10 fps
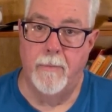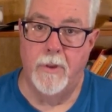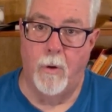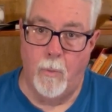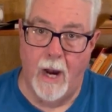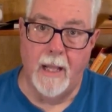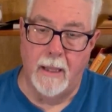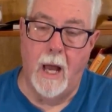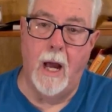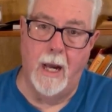white
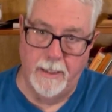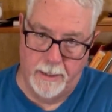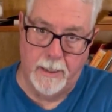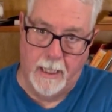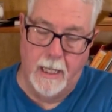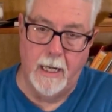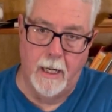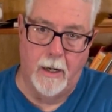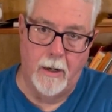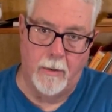lines
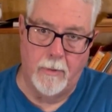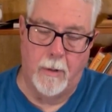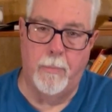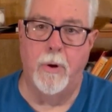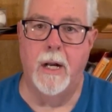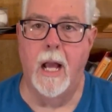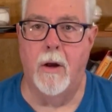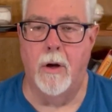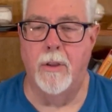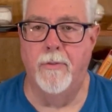here. I'll point it out on the